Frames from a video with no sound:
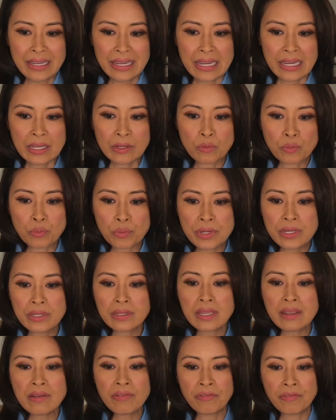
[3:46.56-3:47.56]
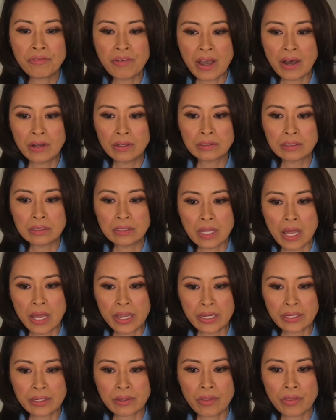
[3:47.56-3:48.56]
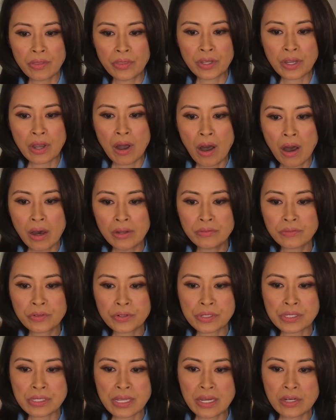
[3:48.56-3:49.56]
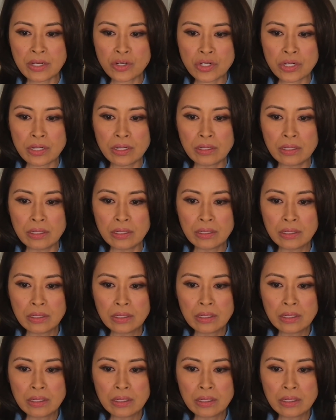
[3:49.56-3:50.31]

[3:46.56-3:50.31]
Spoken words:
it really felt like the conversation